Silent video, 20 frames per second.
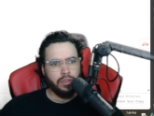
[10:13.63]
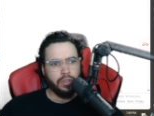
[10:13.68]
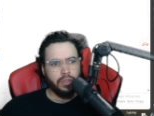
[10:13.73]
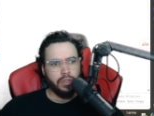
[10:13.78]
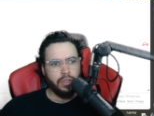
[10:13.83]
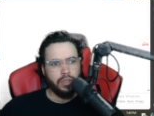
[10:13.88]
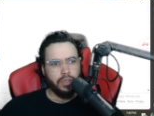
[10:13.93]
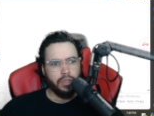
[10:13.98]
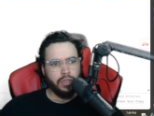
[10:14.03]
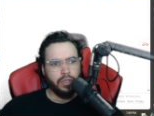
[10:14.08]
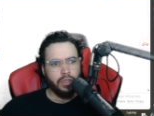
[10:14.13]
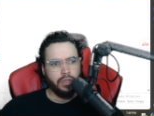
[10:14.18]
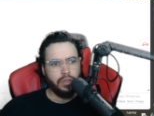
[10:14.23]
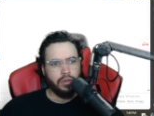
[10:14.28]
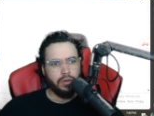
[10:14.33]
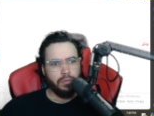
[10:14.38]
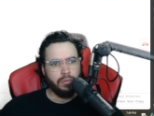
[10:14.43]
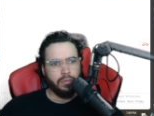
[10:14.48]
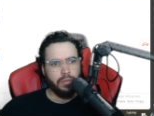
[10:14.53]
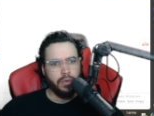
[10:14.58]
okay,
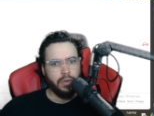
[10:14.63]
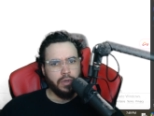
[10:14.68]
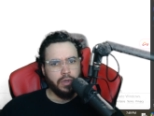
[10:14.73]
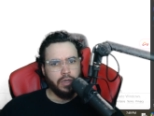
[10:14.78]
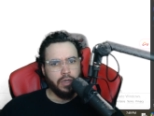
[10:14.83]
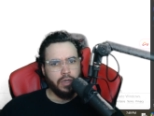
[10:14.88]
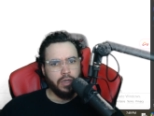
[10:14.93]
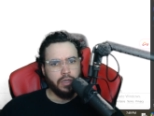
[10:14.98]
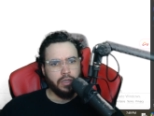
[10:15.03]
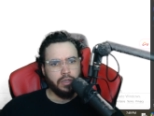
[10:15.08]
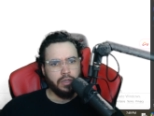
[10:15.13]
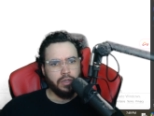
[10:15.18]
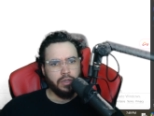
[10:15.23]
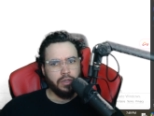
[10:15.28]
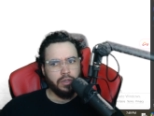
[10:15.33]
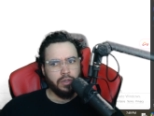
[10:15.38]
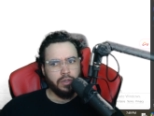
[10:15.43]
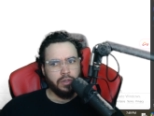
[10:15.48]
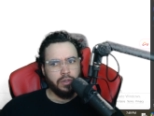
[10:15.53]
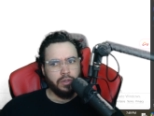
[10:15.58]
go back.
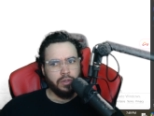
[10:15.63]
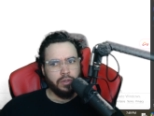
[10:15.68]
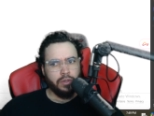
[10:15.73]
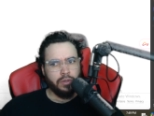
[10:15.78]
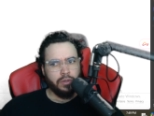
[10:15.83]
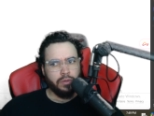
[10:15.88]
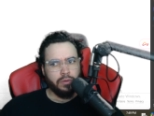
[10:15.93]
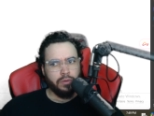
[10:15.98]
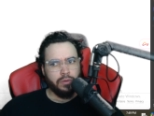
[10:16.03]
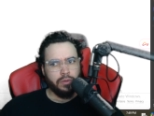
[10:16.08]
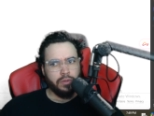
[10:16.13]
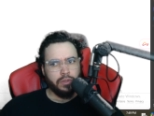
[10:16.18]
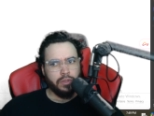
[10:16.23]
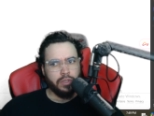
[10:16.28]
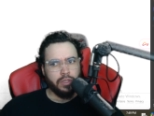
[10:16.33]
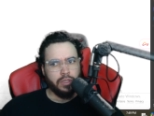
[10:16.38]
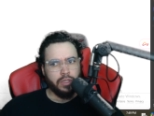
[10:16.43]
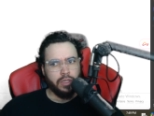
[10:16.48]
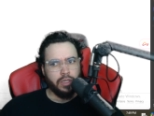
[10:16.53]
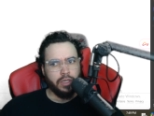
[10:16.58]
Where's the
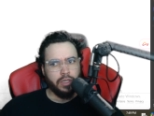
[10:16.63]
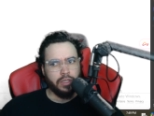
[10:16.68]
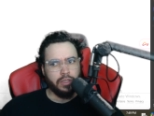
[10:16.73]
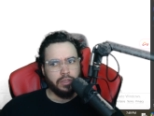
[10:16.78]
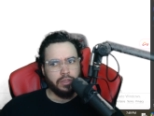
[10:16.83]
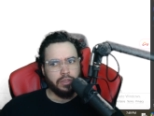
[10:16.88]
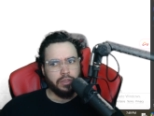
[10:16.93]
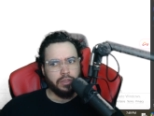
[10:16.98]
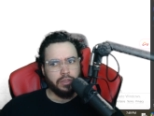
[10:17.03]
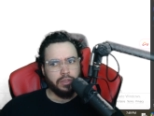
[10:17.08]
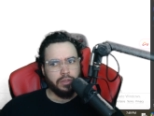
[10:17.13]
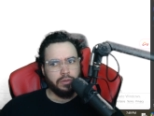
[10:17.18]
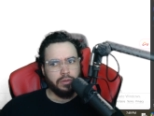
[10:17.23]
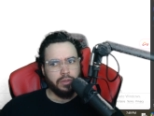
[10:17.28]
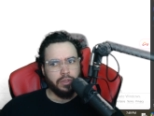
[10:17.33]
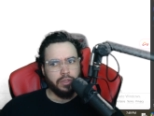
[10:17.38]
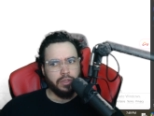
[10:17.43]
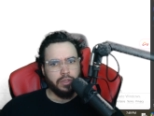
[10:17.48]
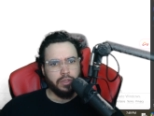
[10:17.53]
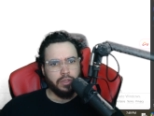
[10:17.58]
client
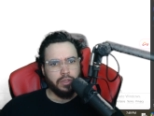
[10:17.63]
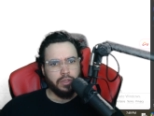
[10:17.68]
secret?